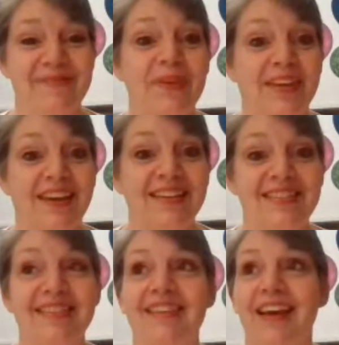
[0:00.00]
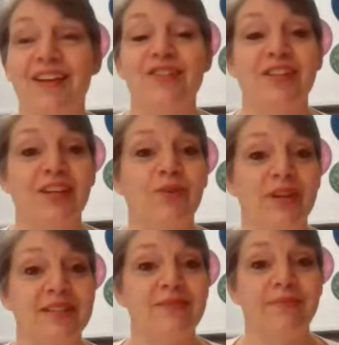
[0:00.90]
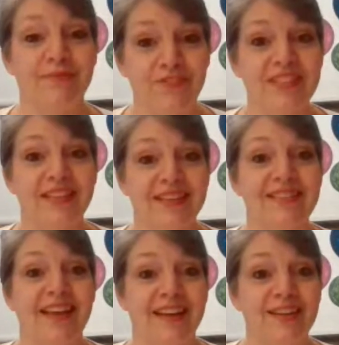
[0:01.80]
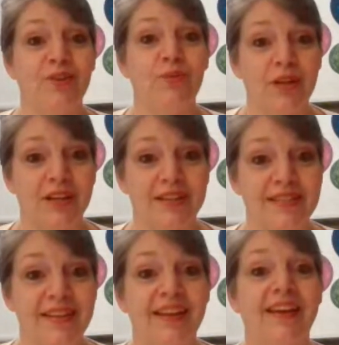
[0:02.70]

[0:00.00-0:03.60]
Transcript: because it's actually quantum physics and it works.